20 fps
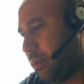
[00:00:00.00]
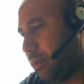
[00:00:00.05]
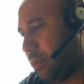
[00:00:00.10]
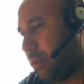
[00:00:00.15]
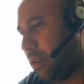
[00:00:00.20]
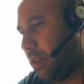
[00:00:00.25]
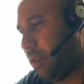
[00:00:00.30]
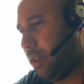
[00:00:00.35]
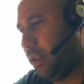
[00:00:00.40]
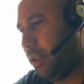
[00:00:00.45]

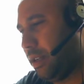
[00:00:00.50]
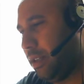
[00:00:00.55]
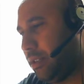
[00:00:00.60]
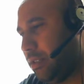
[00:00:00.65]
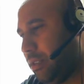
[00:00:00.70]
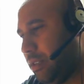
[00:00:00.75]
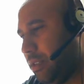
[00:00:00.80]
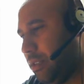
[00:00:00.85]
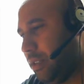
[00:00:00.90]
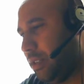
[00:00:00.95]
daughter
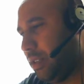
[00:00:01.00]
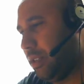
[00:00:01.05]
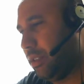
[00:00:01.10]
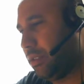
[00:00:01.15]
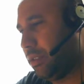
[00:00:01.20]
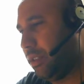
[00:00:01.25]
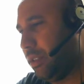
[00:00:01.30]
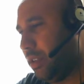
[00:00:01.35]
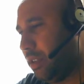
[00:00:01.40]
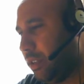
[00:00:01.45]
has this
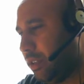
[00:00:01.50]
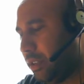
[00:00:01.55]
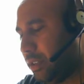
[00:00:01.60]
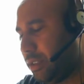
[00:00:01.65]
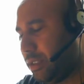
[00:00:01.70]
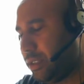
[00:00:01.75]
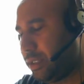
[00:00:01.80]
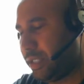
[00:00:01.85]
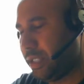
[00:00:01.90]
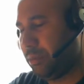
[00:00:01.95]
Elsa doll that
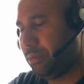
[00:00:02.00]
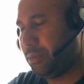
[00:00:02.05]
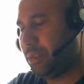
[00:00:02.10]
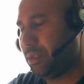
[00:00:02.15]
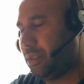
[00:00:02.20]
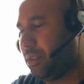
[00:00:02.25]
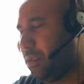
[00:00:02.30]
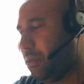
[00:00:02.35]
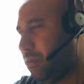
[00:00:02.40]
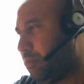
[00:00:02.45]
just
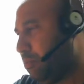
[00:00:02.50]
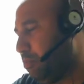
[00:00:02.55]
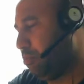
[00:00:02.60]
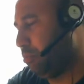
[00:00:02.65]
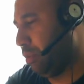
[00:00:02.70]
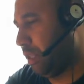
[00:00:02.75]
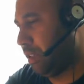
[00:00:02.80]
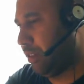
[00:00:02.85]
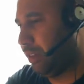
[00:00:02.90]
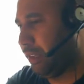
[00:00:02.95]
keeps
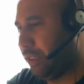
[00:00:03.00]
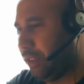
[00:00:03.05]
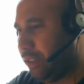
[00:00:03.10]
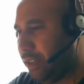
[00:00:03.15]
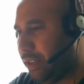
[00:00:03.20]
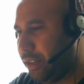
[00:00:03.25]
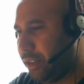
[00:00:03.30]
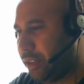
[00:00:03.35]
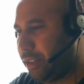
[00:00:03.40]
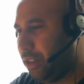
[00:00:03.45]
blaring and
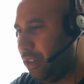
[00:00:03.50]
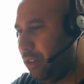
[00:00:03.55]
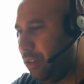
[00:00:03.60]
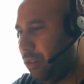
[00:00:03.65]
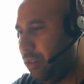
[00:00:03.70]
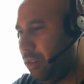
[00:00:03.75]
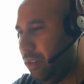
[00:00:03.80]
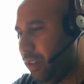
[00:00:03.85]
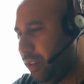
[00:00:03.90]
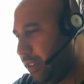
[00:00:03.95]
let it go,
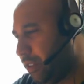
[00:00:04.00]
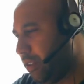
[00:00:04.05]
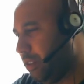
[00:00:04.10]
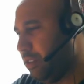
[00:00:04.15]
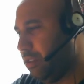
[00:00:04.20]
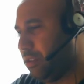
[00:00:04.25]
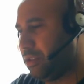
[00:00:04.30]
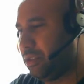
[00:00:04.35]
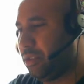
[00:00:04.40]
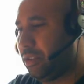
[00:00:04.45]

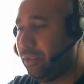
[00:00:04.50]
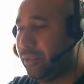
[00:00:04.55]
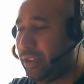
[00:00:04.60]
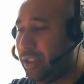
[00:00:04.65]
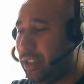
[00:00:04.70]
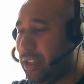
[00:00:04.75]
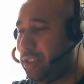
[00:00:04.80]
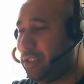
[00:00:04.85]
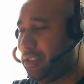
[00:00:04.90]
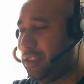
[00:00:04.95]
so I've got
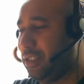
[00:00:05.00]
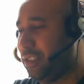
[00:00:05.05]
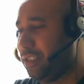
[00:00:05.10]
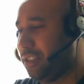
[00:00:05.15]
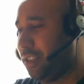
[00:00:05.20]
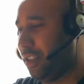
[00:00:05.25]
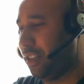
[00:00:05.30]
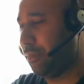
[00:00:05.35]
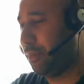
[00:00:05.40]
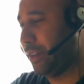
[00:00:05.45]
that song
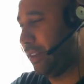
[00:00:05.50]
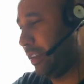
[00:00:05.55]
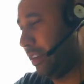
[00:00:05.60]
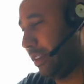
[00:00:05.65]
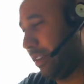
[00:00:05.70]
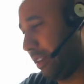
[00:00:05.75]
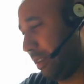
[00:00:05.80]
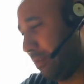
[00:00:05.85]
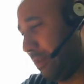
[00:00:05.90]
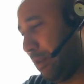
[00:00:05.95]
stuck in my
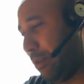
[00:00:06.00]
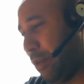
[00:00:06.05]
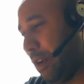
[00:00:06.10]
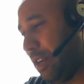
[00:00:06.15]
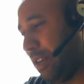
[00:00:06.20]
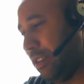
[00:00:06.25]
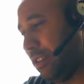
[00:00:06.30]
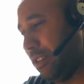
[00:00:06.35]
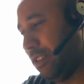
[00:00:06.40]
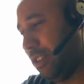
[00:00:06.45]
head.
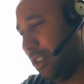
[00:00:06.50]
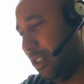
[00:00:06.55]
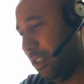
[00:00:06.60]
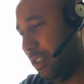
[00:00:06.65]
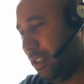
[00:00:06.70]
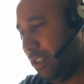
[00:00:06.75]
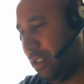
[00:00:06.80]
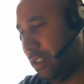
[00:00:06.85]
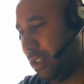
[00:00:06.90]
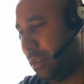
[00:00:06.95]
Meanwhile,
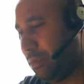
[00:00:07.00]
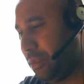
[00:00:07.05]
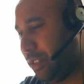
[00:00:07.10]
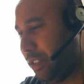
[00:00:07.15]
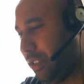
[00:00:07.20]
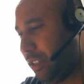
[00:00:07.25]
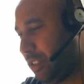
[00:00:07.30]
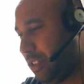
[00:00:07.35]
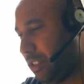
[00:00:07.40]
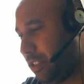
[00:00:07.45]
I'm
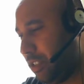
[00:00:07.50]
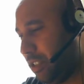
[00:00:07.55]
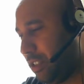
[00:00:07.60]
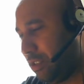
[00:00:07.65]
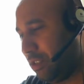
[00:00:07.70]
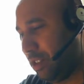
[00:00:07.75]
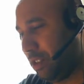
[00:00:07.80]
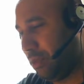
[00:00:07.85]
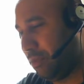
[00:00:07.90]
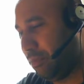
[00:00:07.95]
sitting here trying to
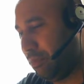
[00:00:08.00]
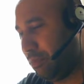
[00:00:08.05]
draw